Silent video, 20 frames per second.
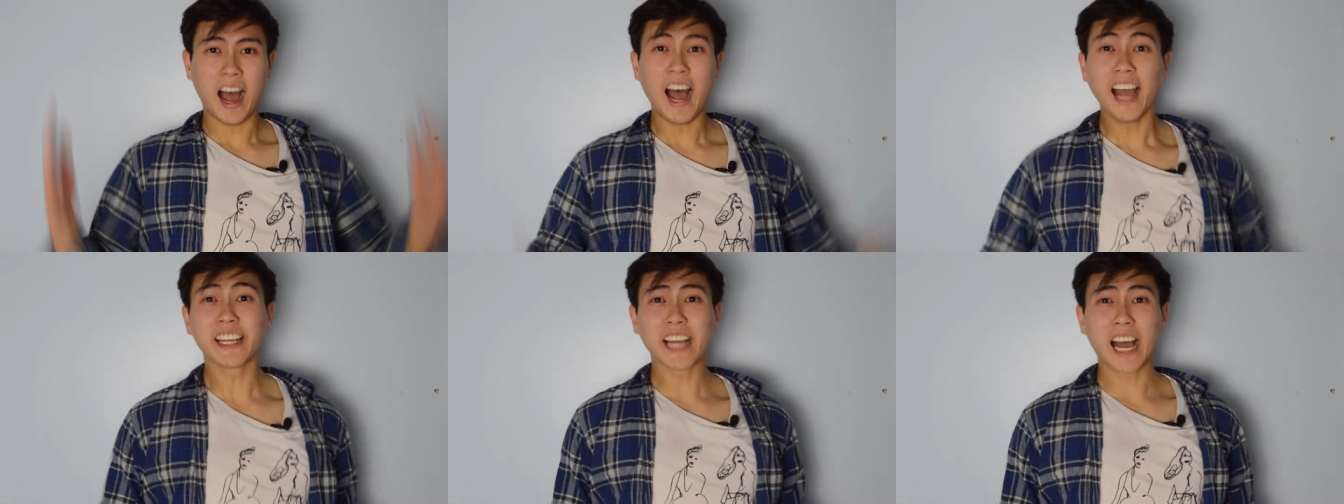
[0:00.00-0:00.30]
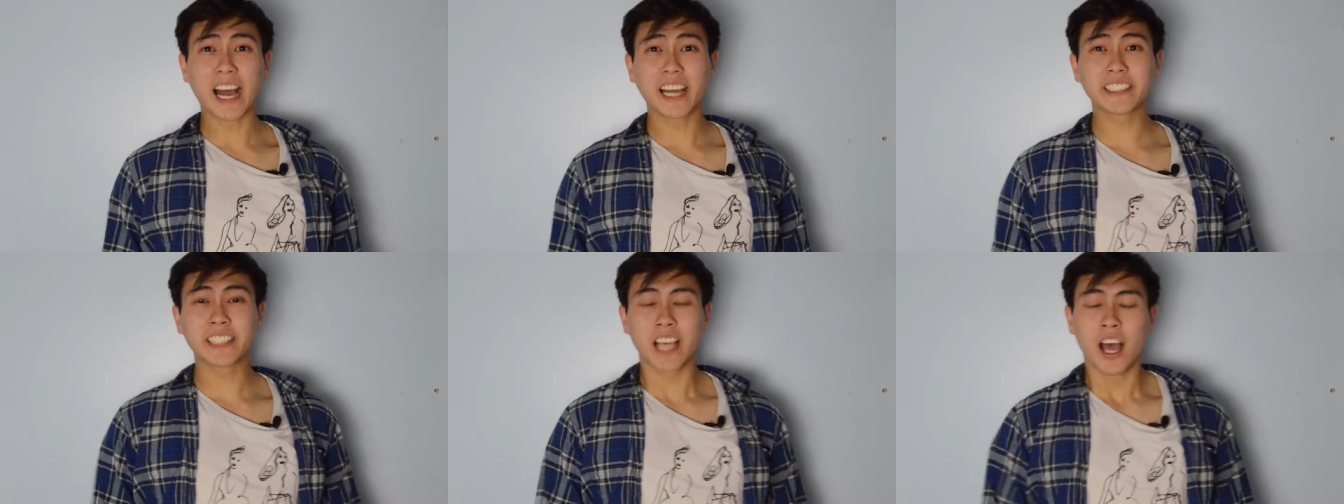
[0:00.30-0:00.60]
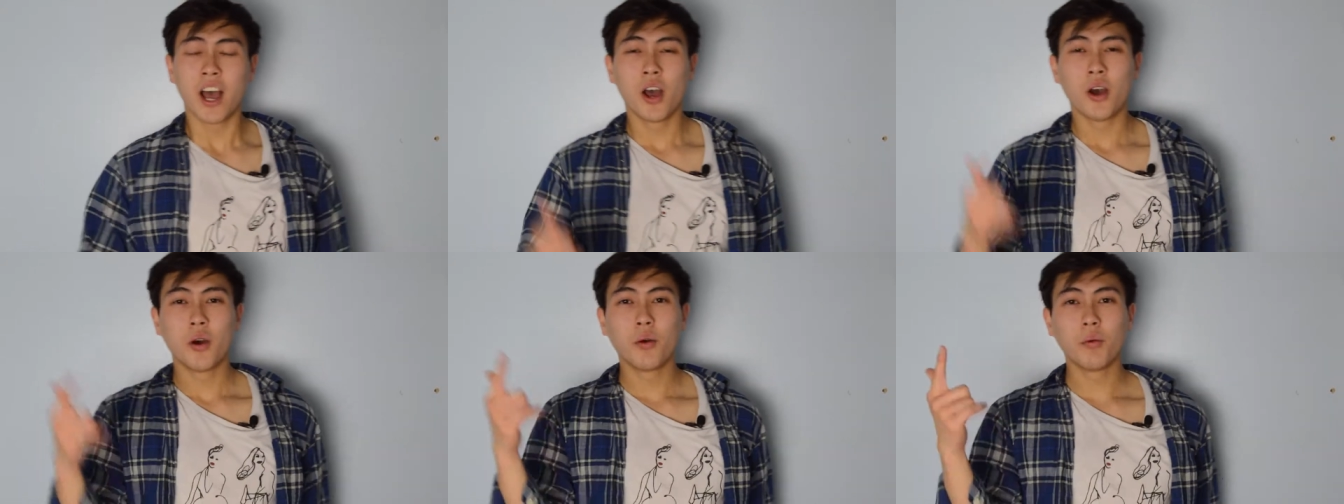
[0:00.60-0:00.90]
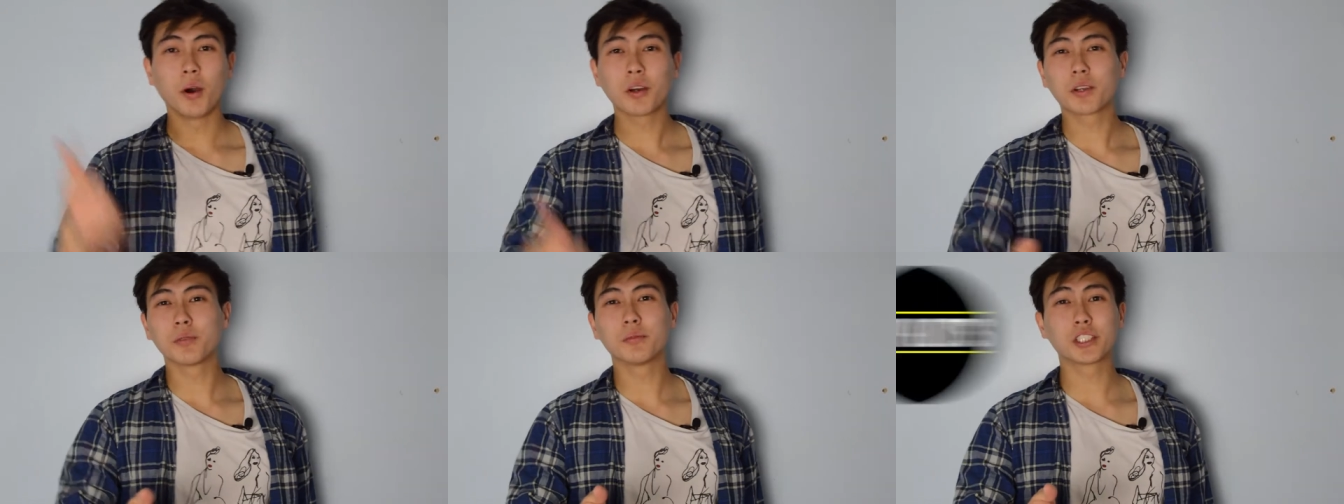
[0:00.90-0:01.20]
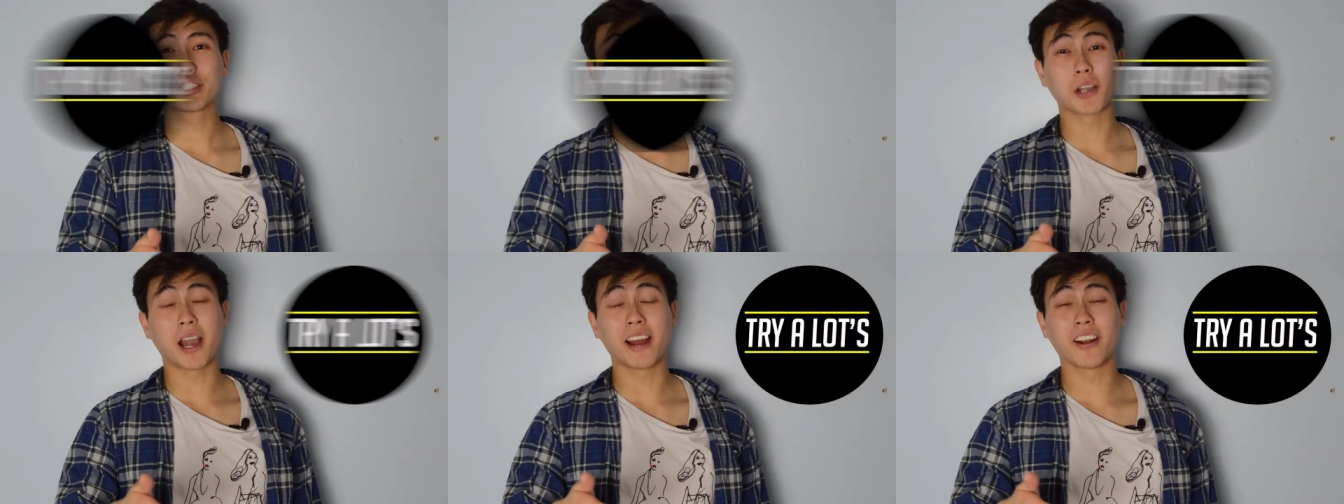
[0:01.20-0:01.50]
Hi guys, welcome
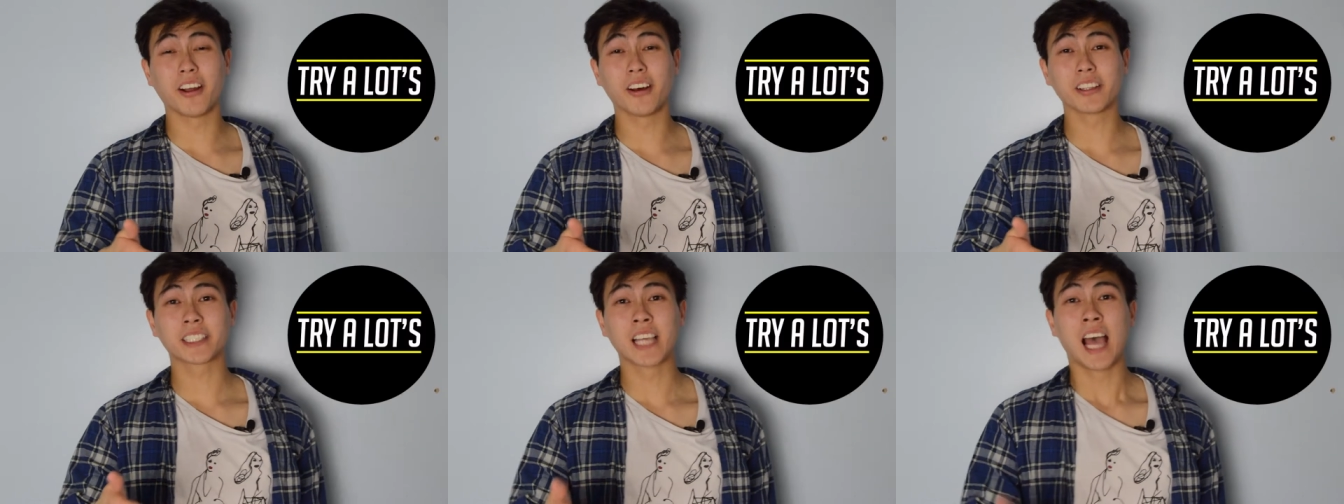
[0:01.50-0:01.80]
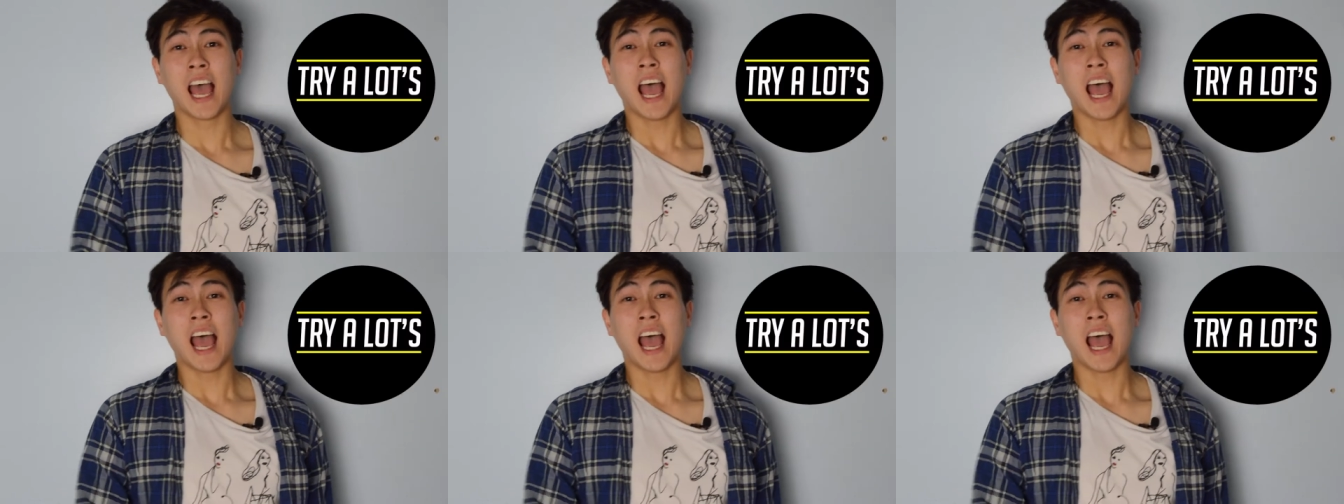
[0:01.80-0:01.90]
to Try Lots,